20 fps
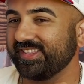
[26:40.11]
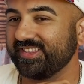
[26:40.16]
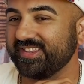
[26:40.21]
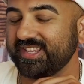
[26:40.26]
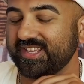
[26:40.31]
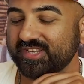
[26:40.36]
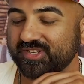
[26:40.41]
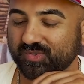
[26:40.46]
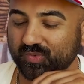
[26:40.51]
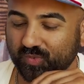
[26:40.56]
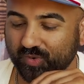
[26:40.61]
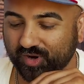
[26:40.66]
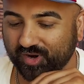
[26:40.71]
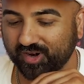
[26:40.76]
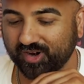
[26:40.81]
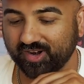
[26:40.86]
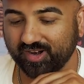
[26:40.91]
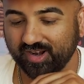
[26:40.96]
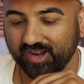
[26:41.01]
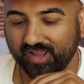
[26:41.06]
These
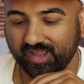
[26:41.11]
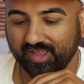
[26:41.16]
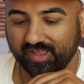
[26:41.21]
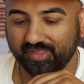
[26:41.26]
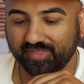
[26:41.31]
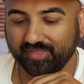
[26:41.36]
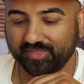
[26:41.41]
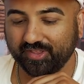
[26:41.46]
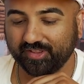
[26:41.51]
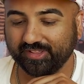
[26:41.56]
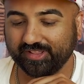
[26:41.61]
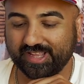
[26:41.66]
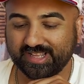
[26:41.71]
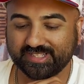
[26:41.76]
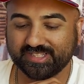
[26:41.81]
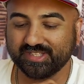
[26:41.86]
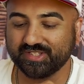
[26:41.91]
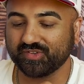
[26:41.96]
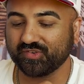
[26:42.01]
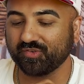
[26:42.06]
were the
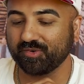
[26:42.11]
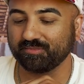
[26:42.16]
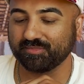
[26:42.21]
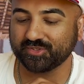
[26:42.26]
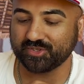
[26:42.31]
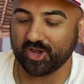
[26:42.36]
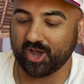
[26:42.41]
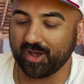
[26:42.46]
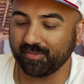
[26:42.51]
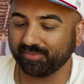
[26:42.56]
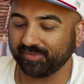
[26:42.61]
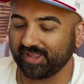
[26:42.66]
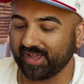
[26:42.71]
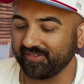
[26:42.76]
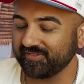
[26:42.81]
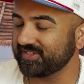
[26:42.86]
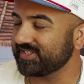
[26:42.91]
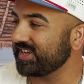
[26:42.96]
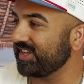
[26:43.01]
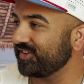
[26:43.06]
lessons from top
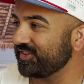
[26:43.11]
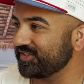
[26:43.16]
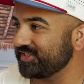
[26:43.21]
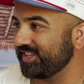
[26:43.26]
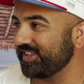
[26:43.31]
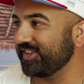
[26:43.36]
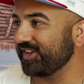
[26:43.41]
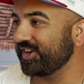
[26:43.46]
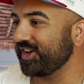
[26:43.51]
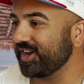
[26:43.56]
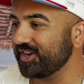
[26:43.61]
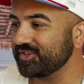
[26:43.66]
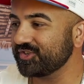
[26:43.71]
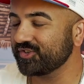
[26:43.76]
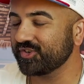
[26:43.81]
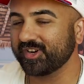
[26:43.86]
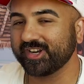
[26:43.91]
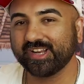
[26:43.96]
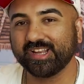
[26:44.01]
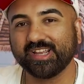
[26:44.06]
live sellers in the
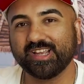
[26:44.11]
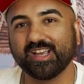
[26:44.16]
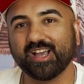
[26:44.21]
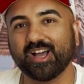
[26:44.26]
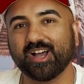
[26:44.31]
country.